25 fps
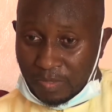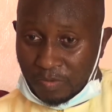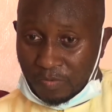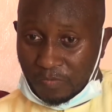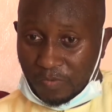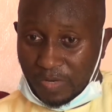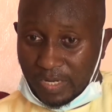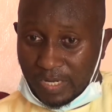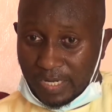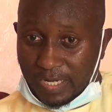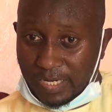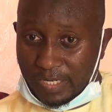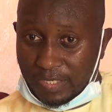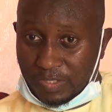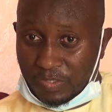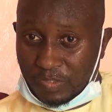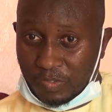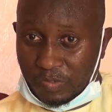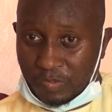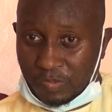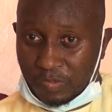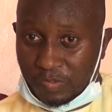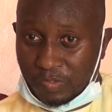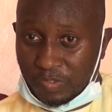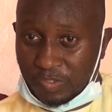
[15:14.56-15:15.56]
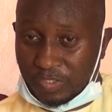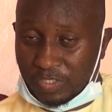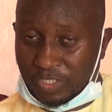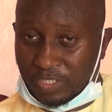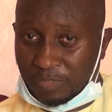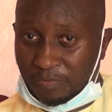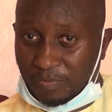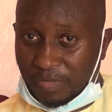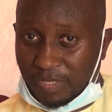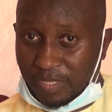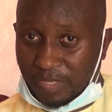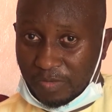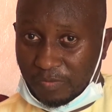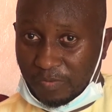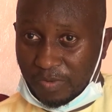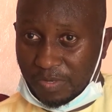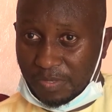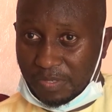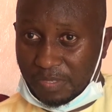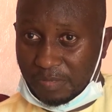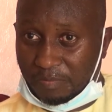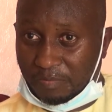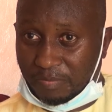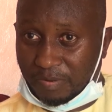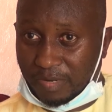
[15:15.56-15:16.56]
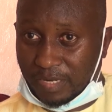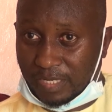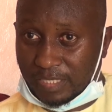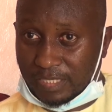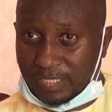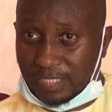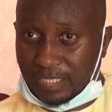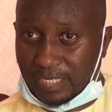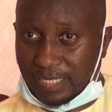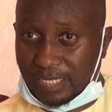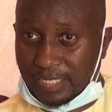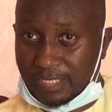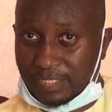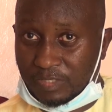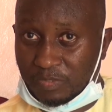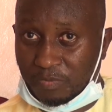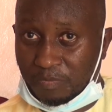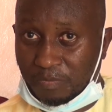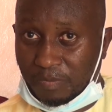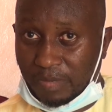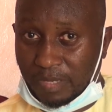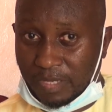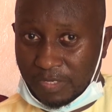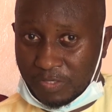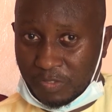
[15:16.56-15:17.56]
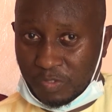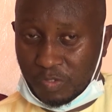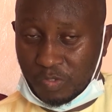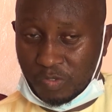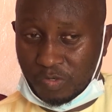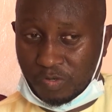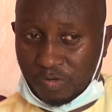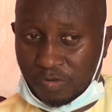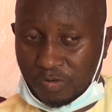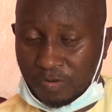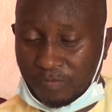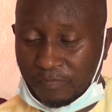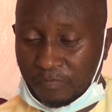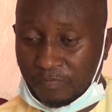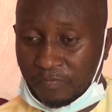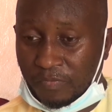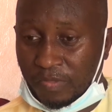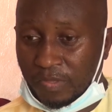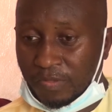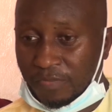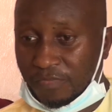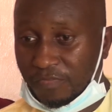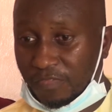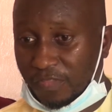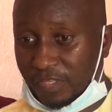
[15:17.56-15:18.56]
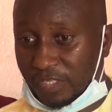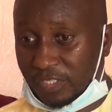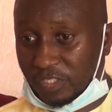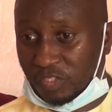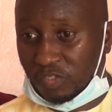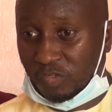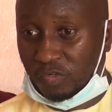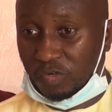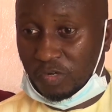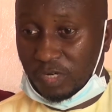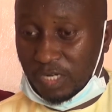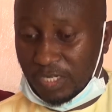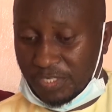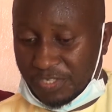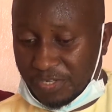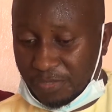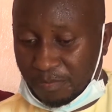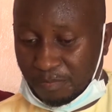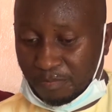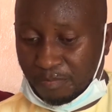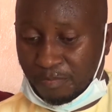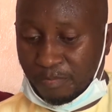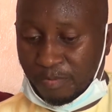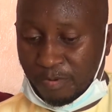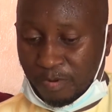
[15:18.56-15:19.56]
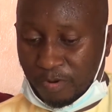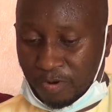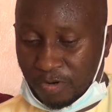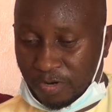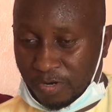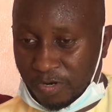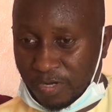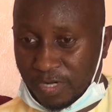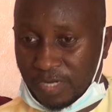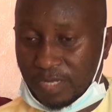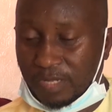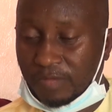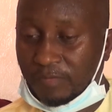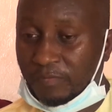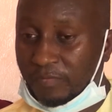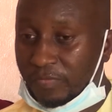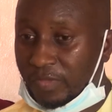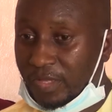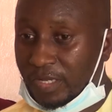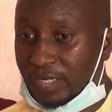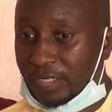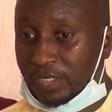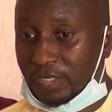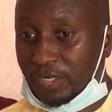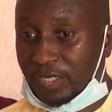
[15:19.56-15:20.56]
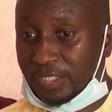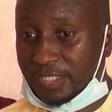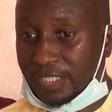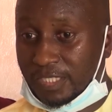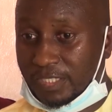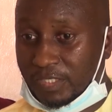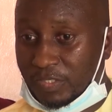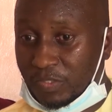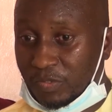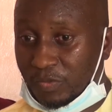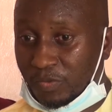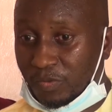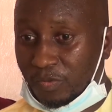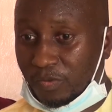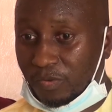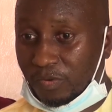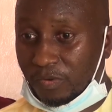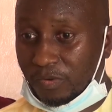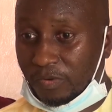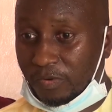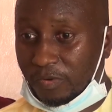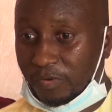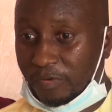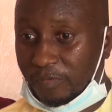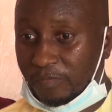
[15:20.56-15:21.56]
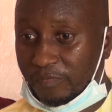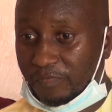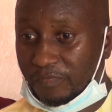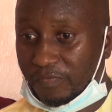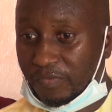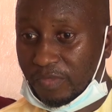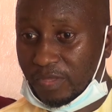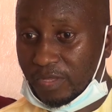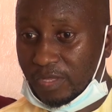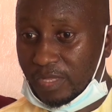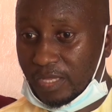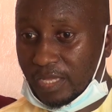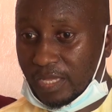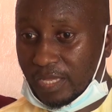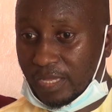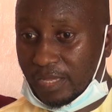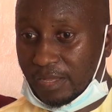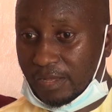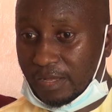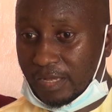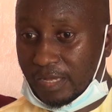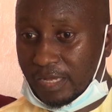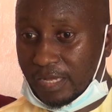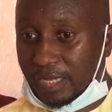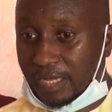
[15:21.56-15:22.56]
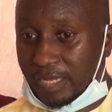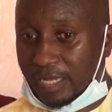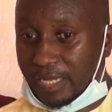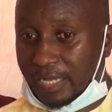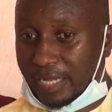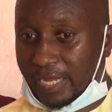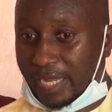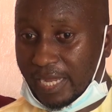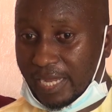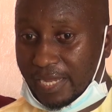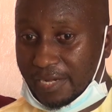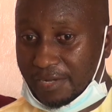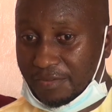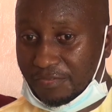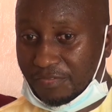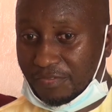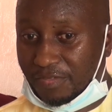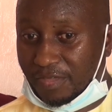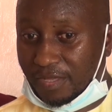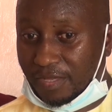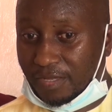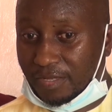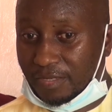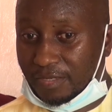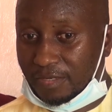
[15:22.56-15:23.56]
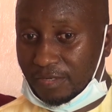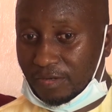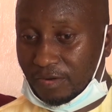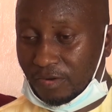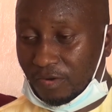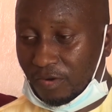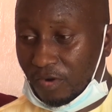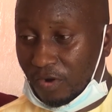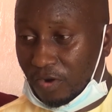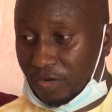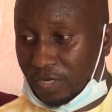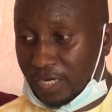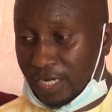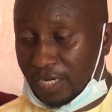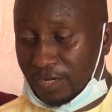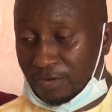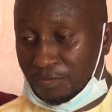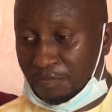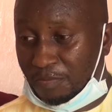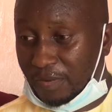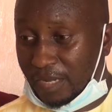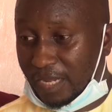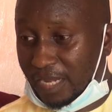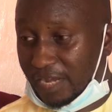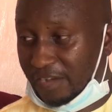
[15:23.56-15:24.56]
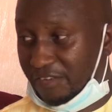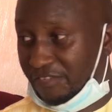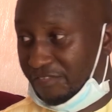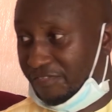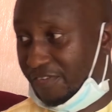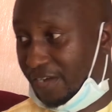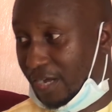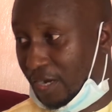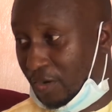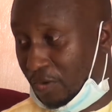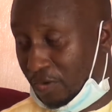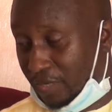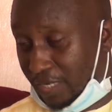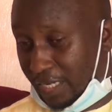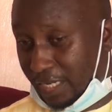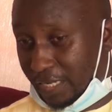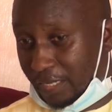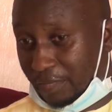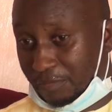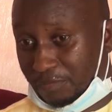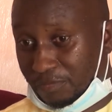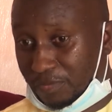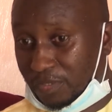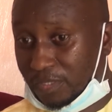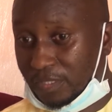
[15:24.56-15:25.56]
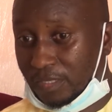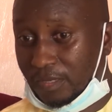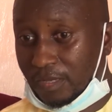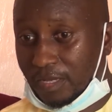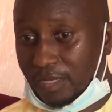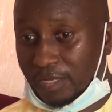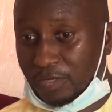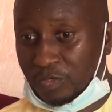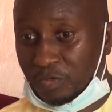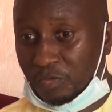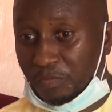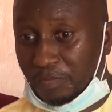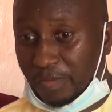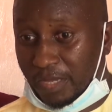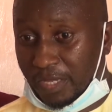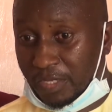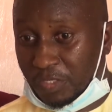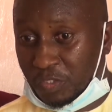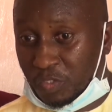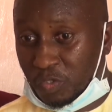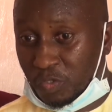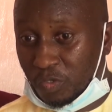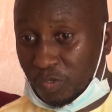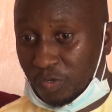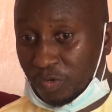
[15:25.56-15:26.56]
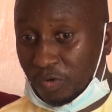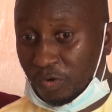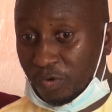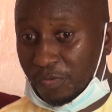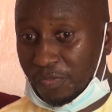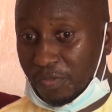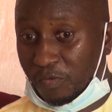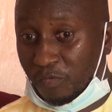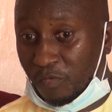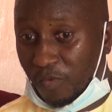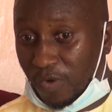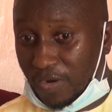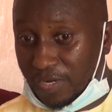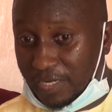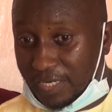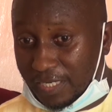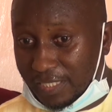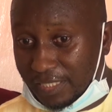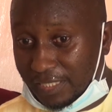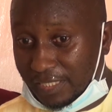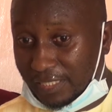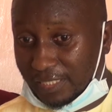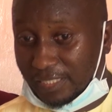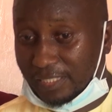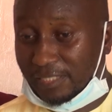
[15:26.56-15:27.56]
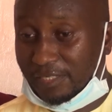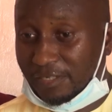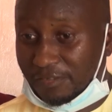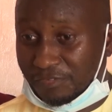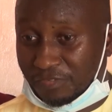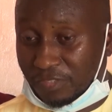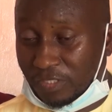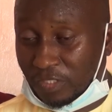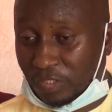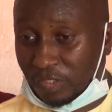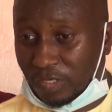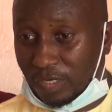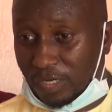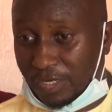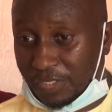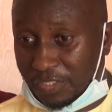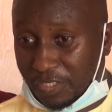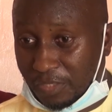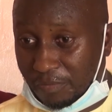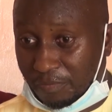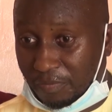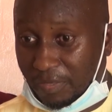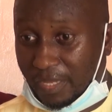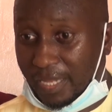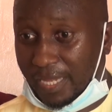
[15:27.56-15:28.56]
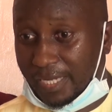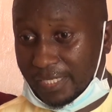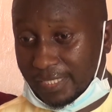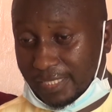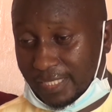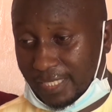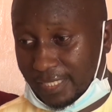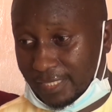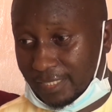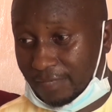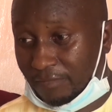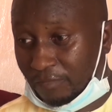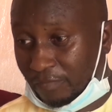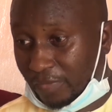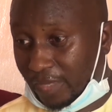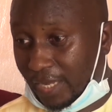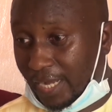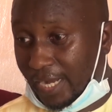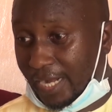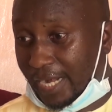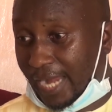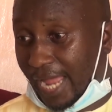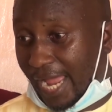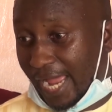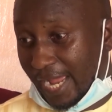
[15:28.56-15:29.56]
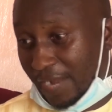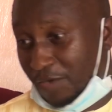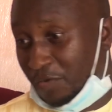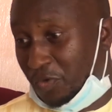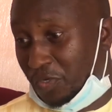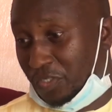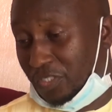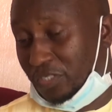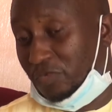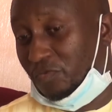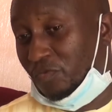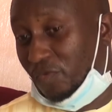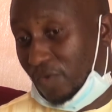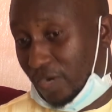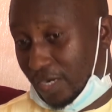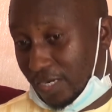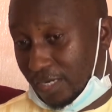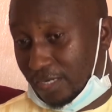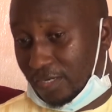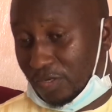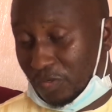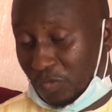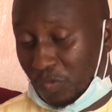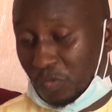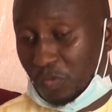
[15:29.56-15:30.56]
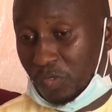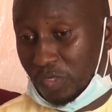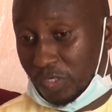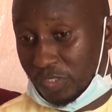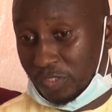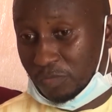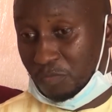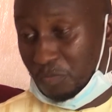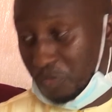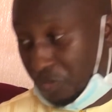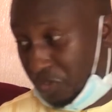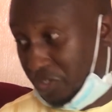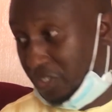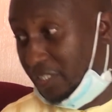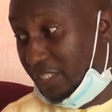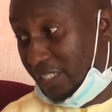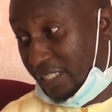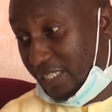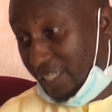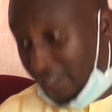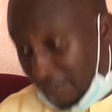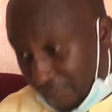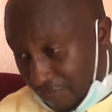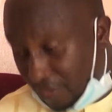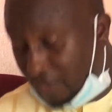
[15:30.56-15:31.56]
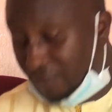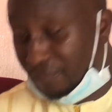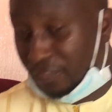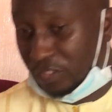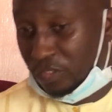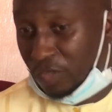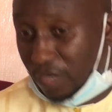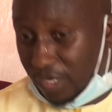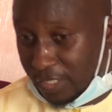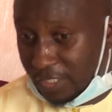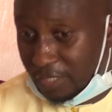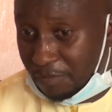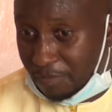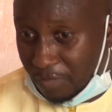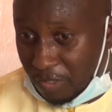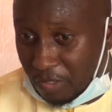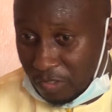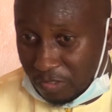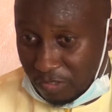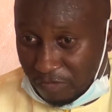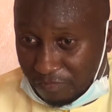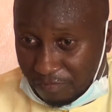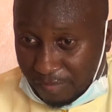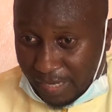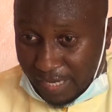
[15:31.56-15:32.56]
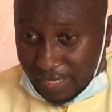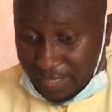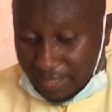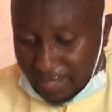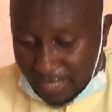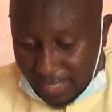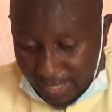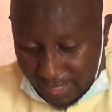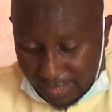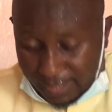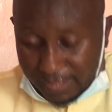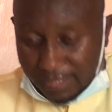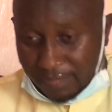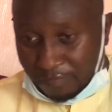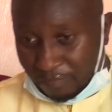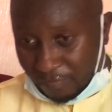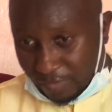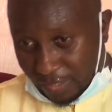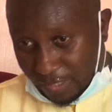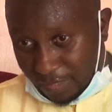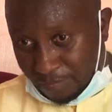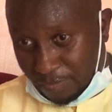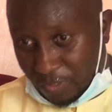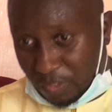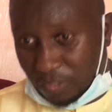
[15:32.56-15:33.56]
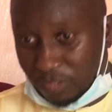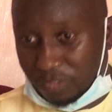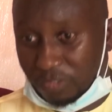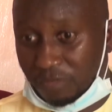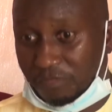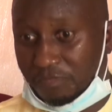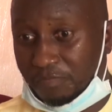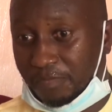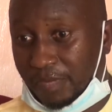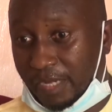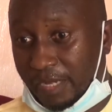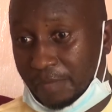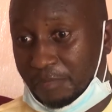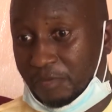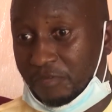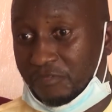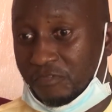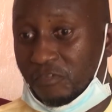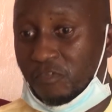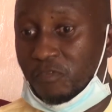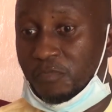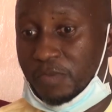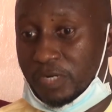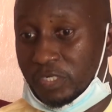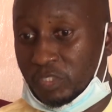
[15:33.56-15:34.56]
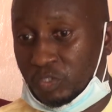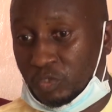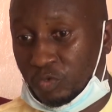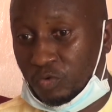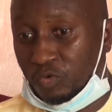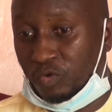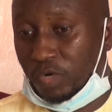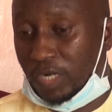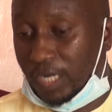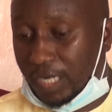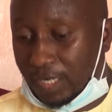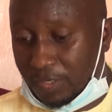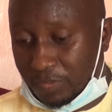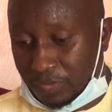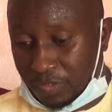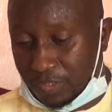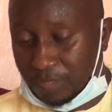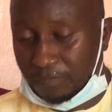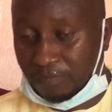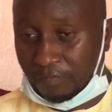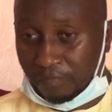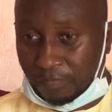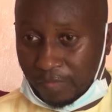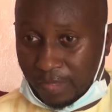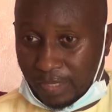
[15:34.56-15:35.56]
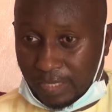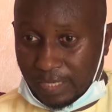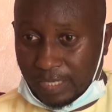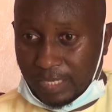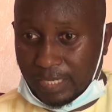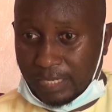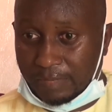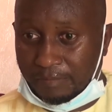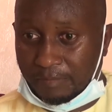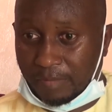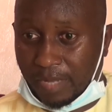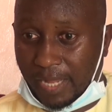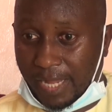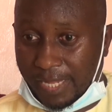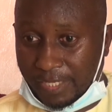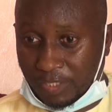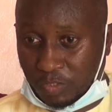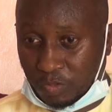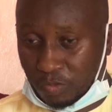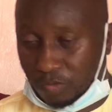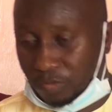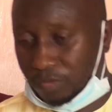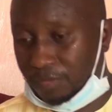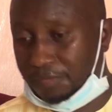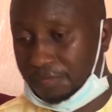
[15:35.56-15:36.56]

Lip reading: We need to speak with the president to make sure the scholarship board doesn't do anything wrong. They don't play any foul games to make sure the one that deserves the scholarship gets it. And I was the one who was most deserving of the scholarship because of my grades and because of my performance throughout high school.